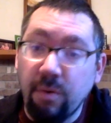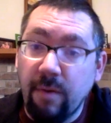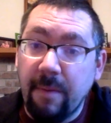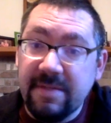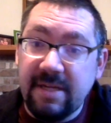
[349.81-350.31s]

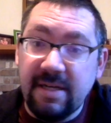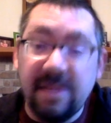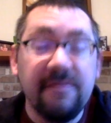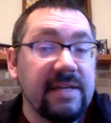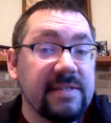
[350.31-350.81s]

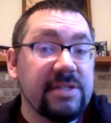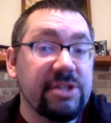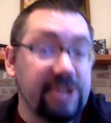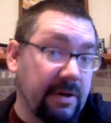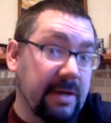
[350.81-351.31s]
representative is
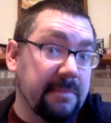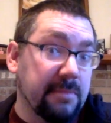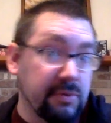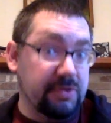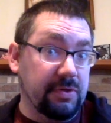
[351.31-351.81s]
Sherry
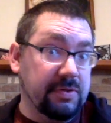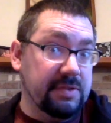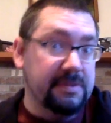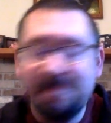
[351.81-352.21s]
Bustos.